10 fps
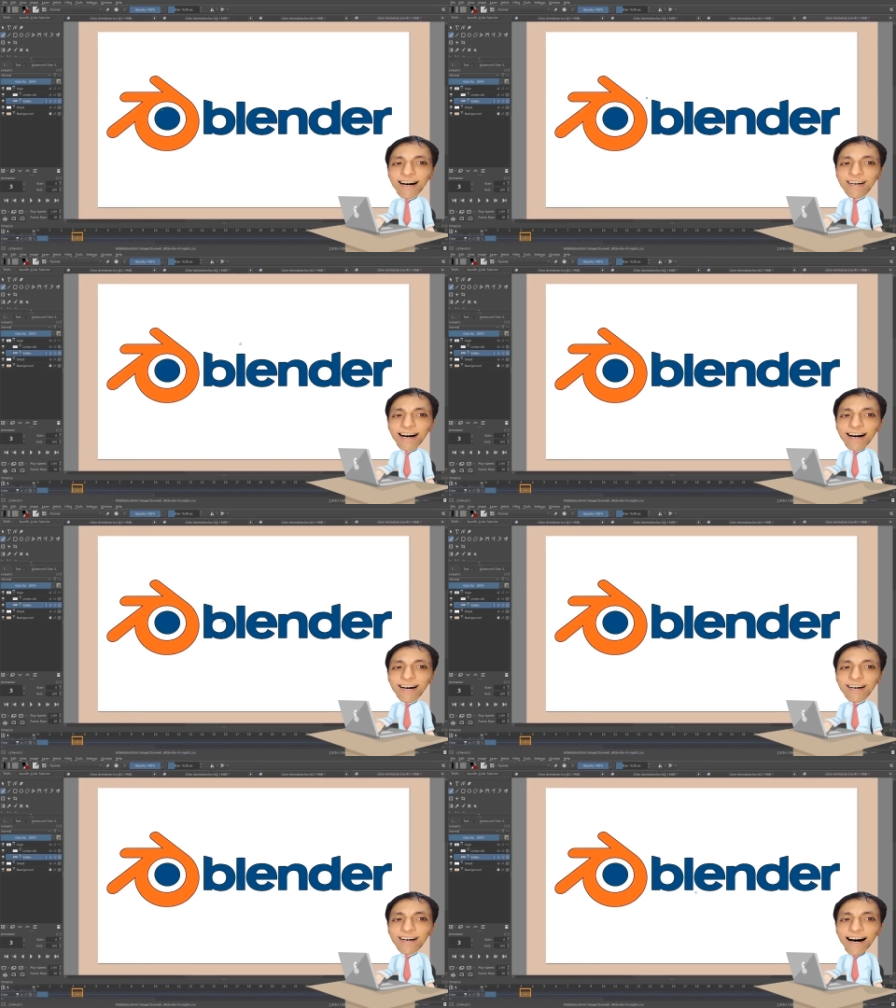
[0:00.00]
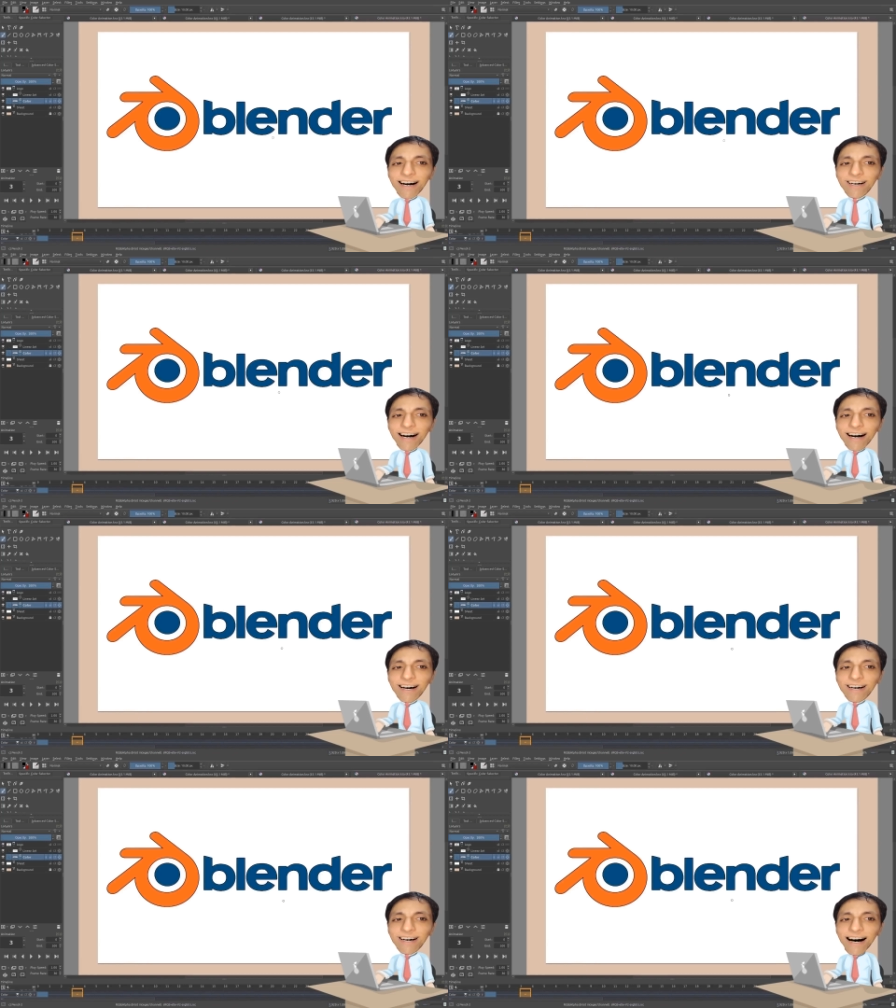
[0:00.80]
I'll explain what's
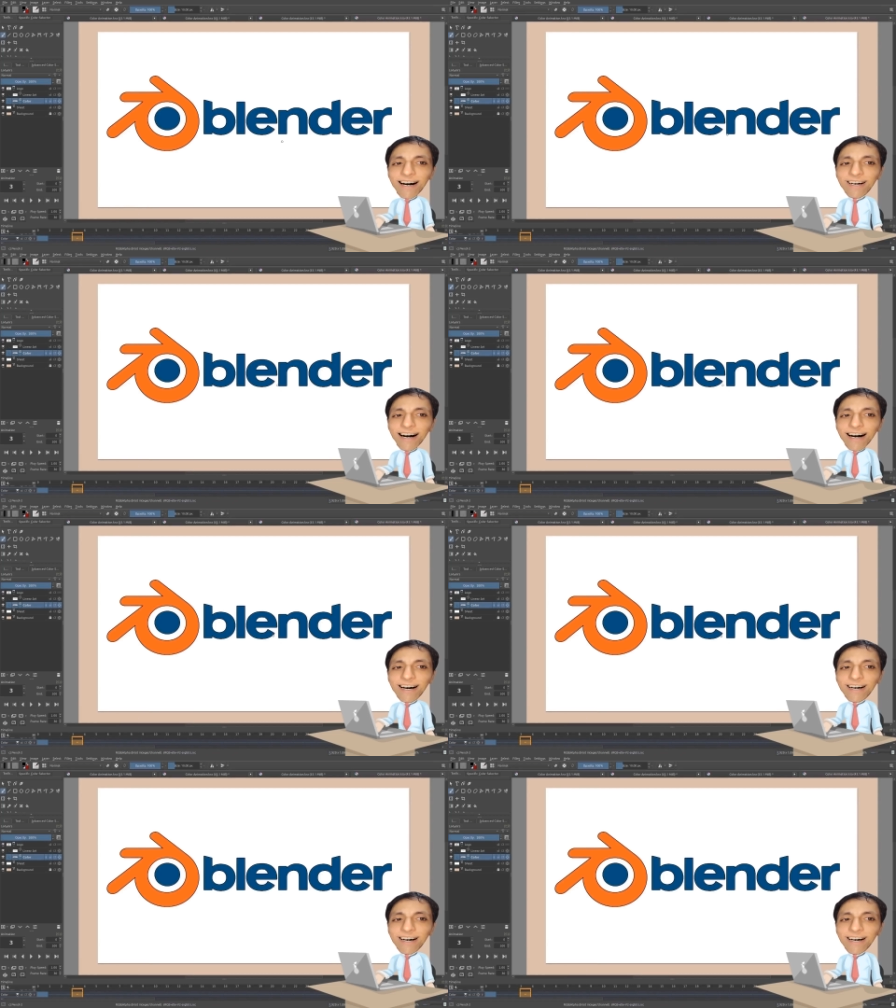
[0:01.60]
that in a moment.